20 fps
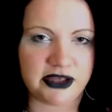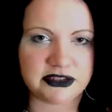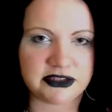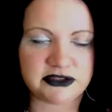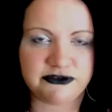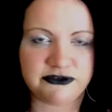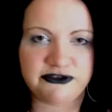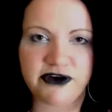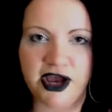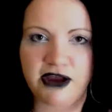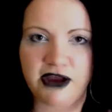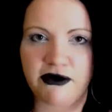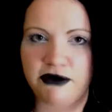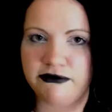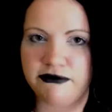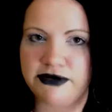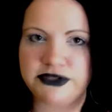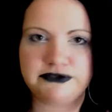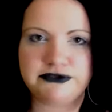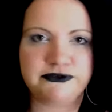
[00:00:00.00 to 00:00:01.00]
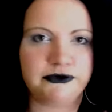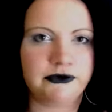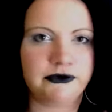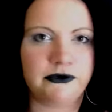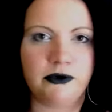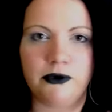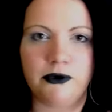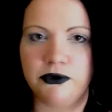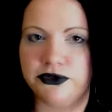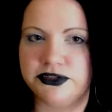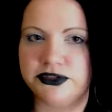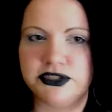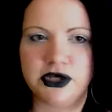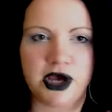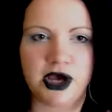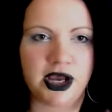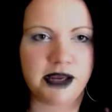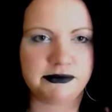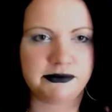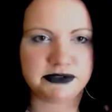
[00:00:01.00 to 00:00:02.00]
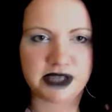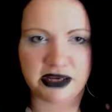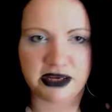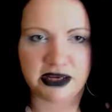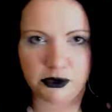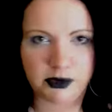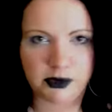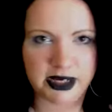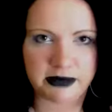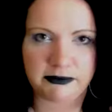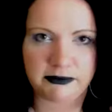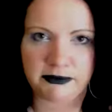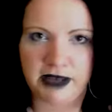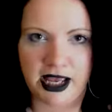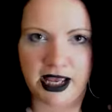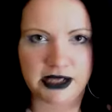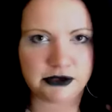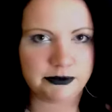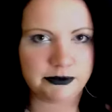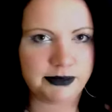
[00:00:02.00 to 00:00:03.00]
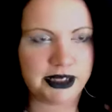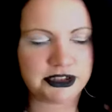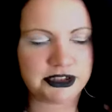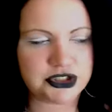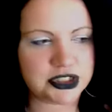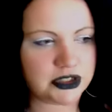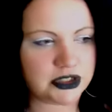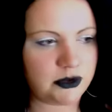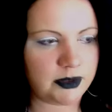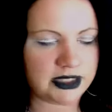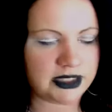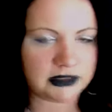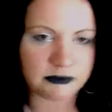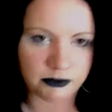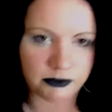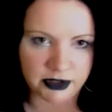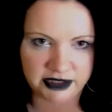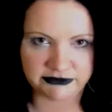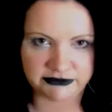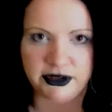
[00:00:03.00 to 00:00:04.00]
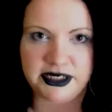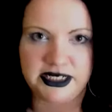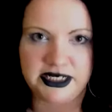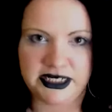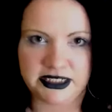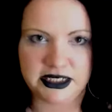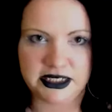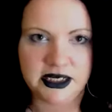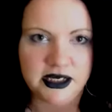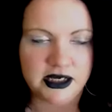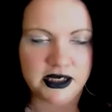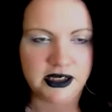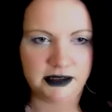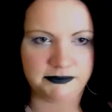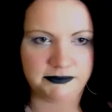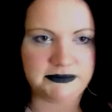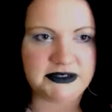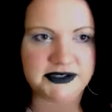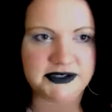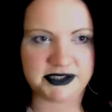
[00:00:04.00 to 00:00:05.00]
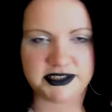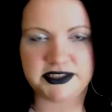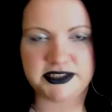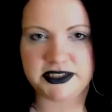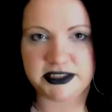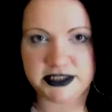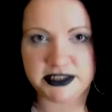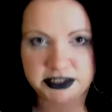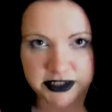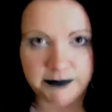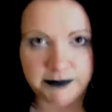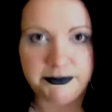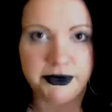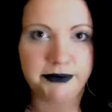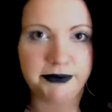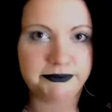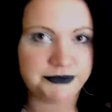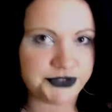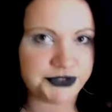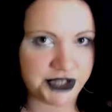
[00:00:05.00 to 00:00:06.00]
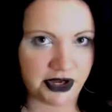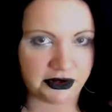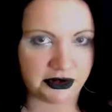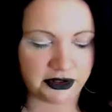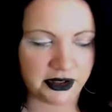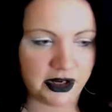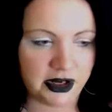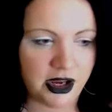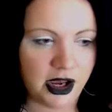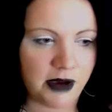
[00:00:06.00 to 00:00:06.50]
So fire I reach for all the time to have quick candle magic, quick whatever I need, bomb, done.